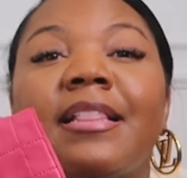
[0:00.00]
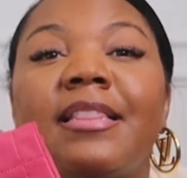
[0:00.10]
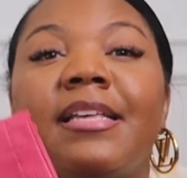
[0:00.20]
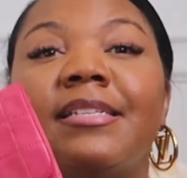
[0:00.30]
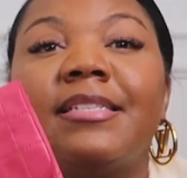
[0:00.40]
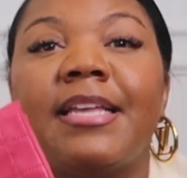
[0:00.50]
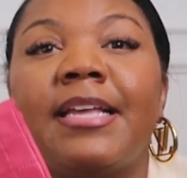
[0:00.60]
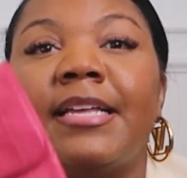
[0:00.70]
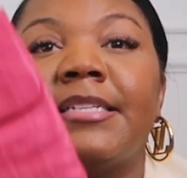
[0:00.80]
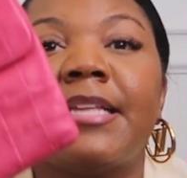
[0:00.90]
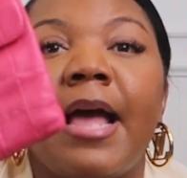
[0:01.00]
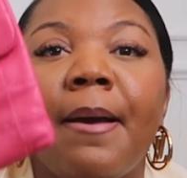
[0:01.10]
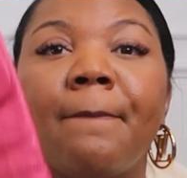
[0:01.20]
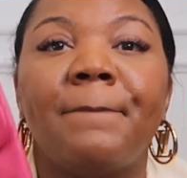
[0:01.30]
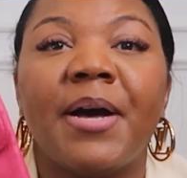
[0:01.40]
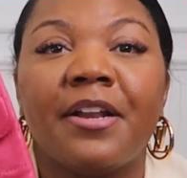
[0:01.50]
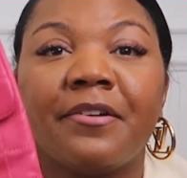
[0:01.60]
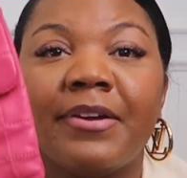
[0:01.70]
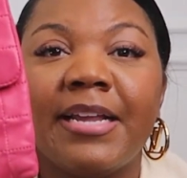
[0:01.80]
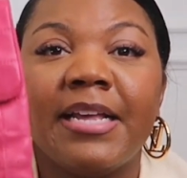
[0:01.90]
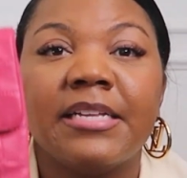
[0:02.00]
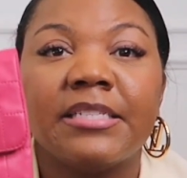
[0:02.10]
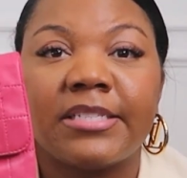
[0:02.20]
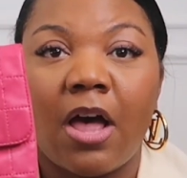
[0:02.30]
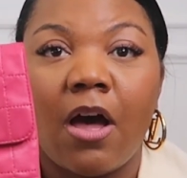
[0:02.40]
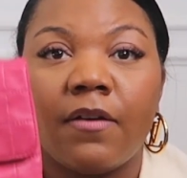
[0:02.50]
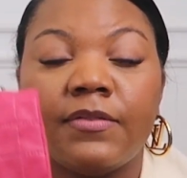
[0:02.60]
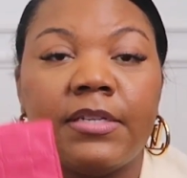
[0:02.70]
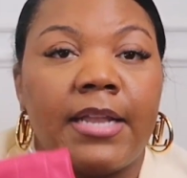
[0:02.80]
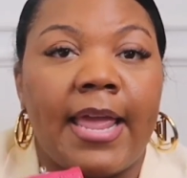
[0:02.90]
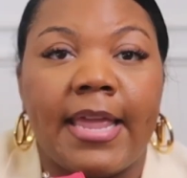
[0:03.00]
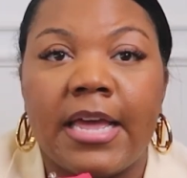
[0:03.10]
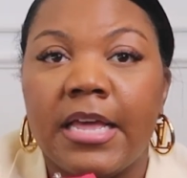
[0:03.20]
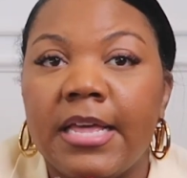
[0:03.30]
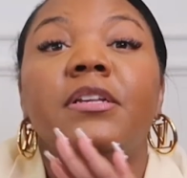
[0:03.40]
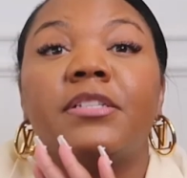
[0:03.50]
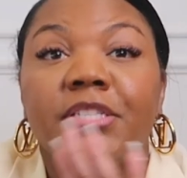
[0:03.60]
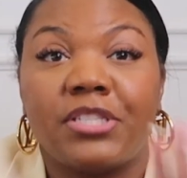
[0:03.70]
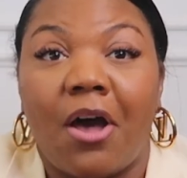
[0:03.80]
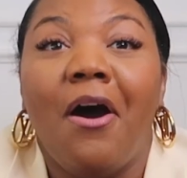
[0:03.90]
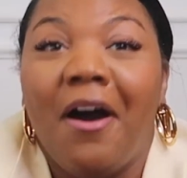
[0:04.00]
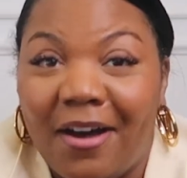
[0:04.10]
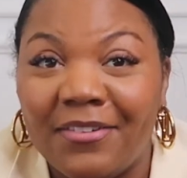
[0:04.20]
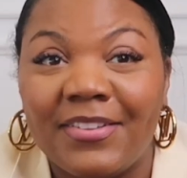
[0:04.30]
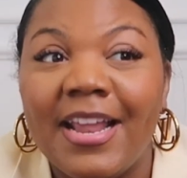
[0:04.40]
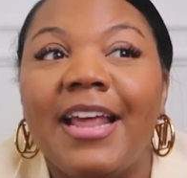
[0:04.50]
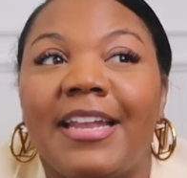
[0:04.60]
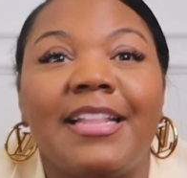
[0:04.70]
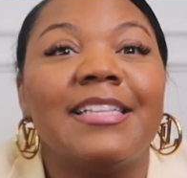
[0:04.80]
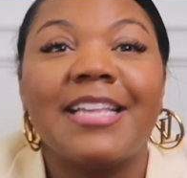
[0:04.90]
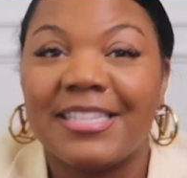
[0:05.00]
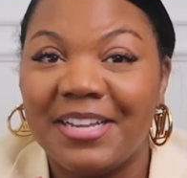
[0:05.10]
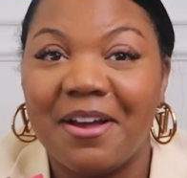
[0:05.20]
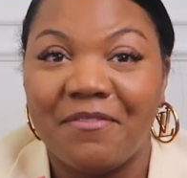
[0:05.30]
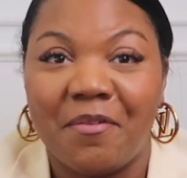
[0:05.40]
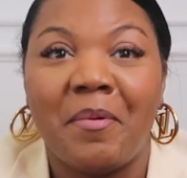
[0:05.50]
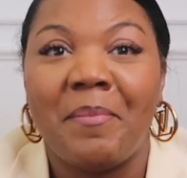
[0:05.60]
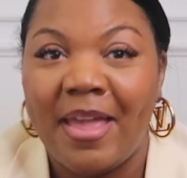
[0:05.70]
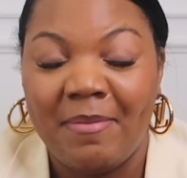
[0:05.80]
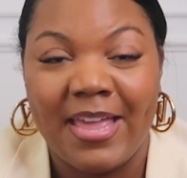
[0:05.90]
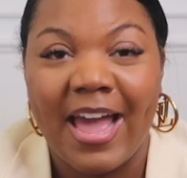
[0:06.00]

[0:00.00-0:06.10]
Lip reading: This is buttery soft, like soft. Like this had to come from a baby